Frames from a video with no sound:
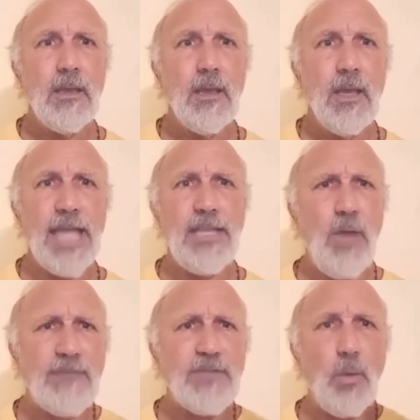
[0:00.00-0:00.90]
and you
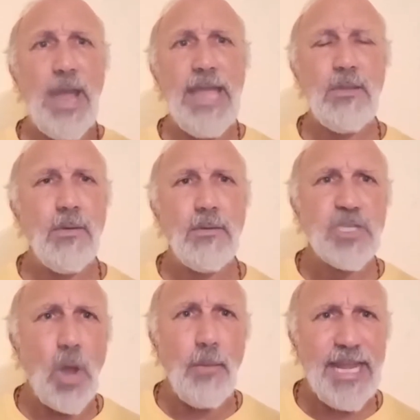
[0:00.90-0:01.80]
have to wait
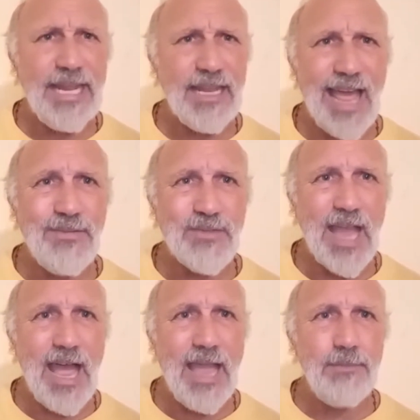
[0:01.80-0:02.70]
so many
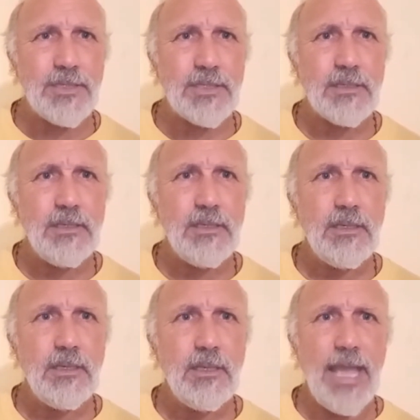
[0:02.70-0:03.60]
lifetimes,
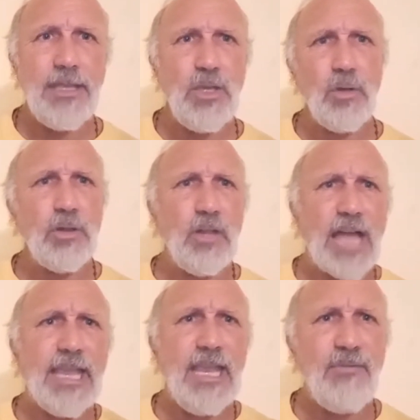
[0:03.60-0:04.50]
and you're
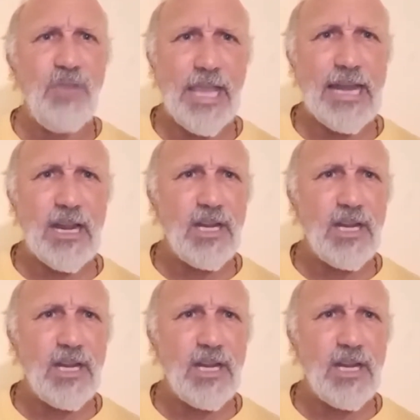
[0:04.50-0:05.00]
lucky if you get an